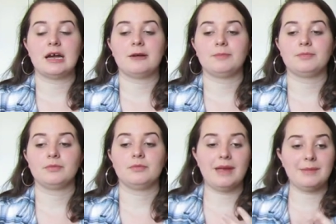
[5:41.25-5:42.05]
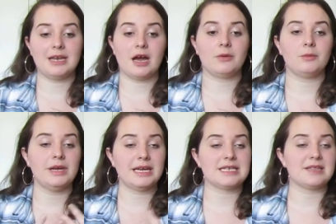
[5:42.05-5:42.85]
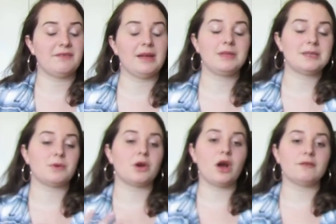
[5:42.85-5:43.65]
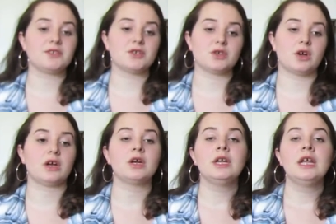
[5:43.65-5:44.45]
Um, maybe not we as the families but our officers are